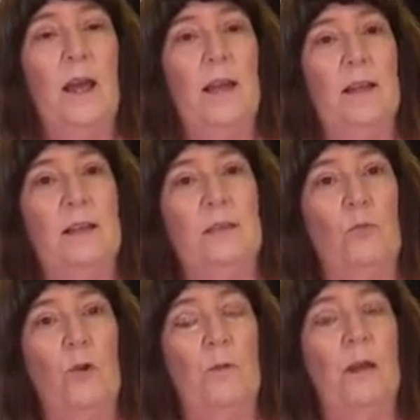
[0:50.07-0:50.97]
and it's
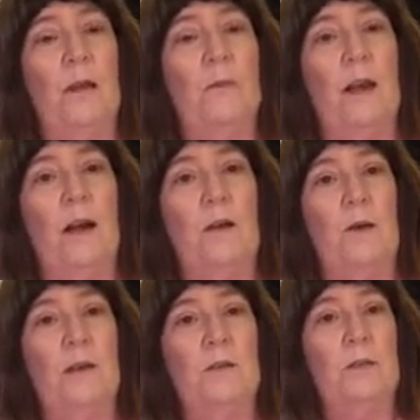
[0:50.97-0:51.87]
warming up
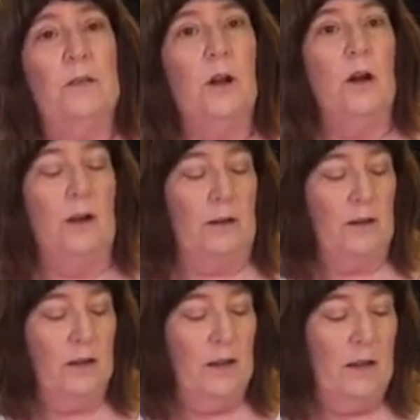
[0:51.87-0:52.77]
now as we talk.
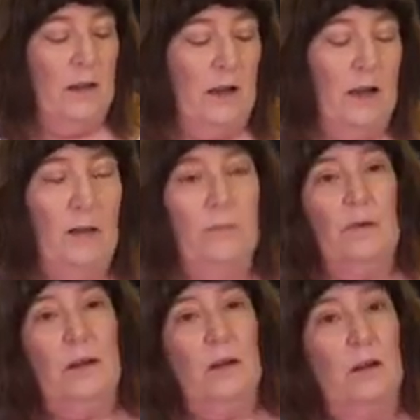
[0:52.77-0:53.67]
Now
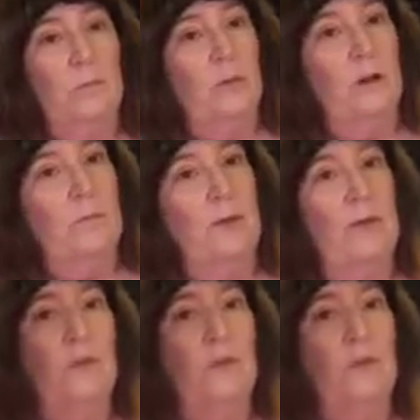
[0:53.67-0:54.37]
I'm going to put on my